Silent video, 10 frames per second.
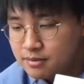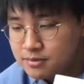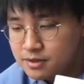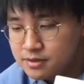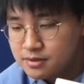
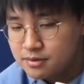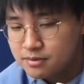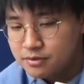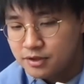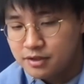just so
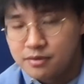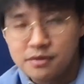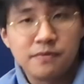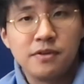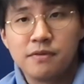you can use
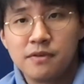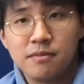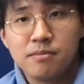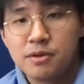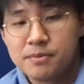it for
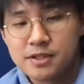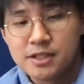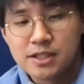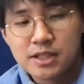different purposes.